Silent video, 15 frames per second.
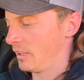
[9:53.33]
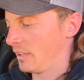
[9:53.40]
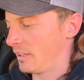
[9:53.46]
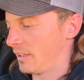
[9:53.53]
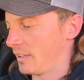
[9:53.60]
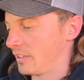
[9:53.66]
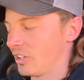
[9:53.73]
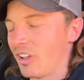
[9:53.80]

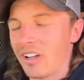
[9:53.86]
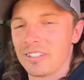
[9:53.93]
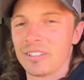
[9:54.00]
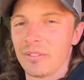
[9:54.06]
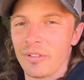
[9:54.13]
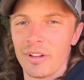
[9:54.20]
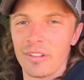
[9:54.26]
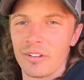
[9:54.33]
and lots
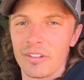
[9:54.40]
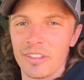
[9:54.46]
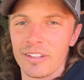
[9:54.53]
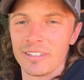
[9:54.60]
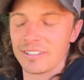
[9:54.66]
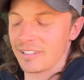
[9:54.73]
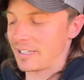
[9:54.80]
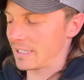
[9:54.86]
of other
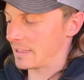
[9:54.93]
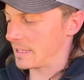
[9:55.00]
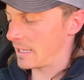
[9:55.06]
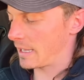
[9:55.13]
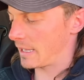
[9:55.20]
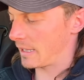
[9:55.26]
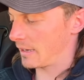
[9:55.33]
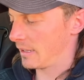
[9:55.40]
things like
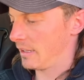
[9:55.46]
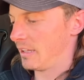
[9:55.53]
that